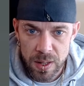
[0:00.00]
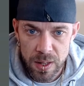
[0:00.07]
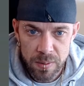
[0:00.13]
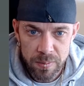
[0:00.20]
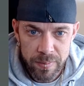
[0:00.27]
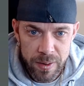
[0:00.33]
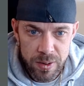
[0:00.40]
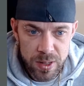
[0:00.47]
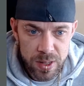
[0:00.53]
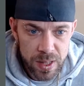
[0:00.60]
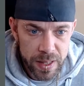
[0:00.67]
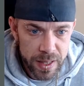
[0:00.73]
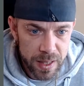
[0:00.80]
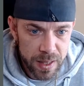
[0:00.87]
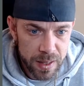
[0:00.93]

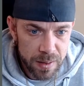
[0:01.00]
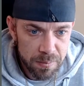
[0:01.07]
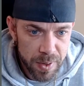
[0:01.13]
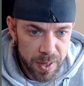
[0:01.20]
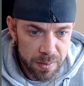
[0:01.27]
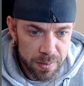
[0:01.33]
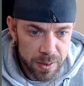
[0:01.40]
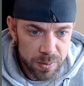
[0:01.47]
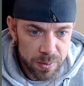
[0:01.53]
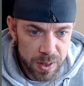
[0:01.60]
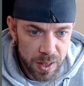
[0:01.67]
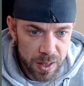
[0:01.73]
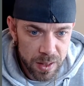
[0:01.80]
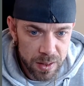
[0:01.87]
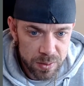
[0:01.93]
Mostly Imperial
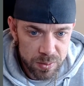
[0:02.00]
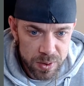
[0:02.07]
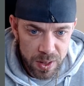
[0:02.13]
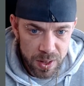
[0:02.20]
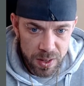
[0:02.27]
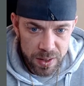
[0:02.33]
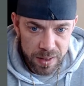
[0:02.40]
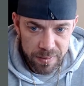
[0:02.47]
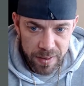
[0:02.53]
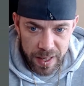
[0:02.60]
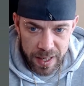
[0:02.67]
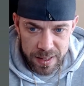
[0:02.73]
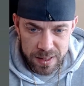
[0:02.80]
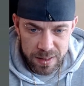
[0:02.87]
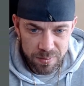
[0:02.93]
Guard alternative
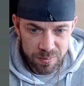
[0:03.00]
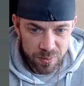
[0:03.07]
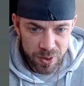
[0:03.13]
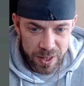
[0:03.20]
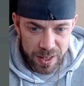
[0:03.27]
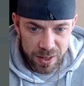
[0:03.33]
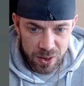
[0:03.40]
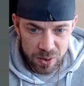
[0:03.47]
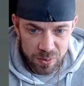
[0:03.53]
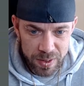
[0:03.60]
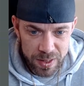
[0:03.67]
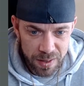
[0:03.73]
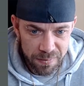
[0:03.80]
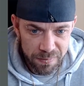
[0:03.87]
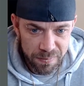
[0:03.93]
heads. Some really cool ones
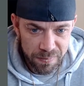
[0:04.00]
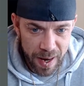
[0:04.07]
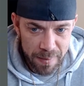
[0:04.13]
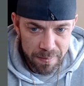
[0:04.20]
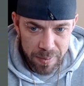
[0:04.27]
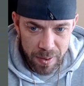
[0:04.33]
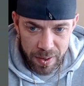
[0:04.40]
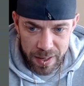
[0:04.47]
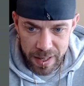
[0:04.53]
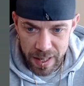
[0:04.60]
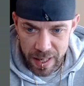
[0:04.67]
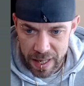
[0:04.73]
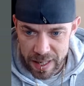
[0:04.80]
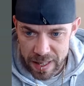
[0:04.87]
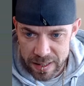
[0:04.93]
like vampire
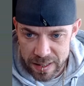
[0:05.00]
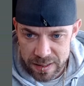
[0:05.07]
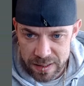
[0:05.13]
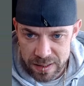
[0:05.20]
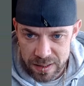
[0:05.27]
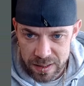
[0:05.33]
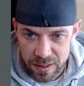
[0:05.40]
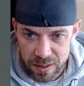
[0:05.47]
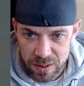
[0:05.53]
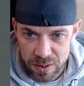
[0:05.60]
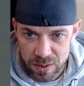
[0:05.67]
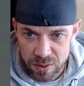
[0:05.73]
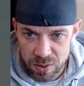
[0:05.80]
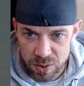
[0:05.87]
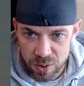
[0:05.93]
heads,
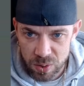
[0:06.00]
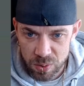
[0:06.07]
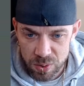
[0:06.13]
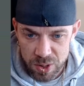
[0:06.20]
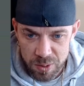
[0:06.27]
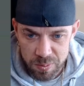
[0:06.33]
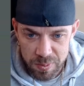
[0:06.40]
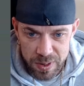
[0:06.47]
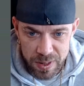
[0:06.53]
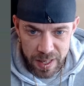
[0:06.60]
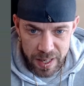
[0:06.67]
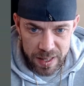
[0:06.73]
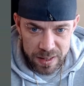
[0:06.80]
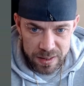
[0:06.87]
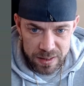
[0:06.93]
Norseman
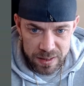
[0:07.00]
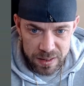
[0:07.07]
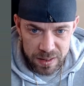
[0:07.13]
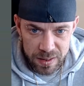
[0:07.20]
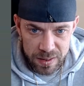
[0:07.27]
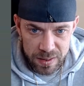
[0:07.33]
heads,